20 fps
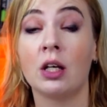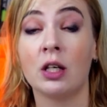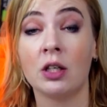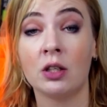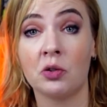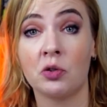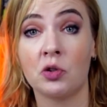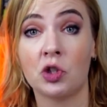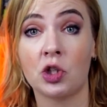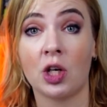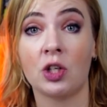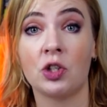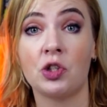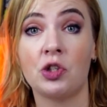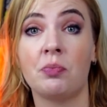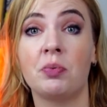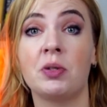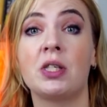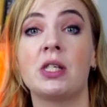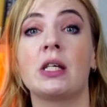into
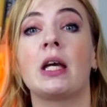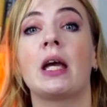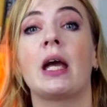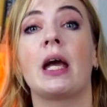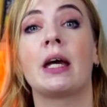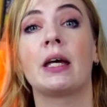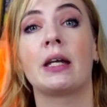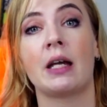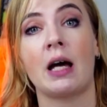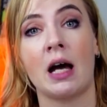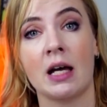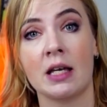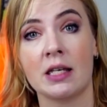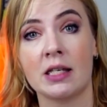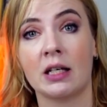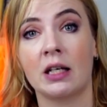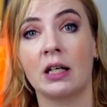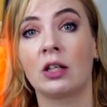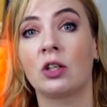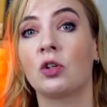ChatGPT and
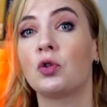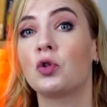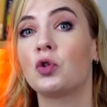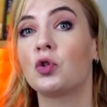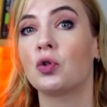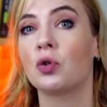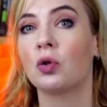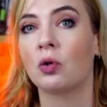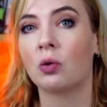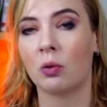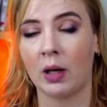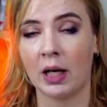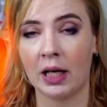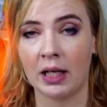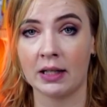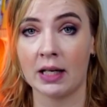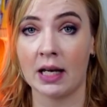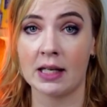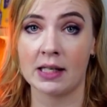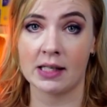ask it to
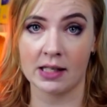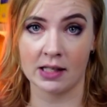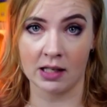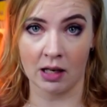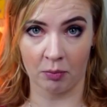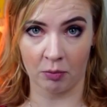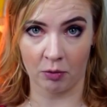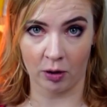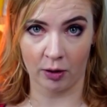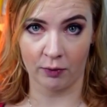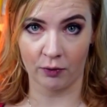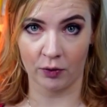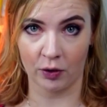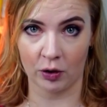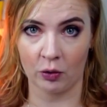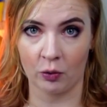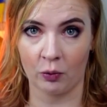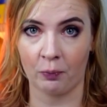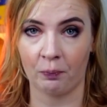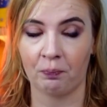create a summary for
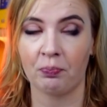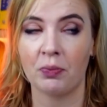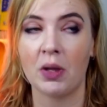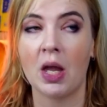you.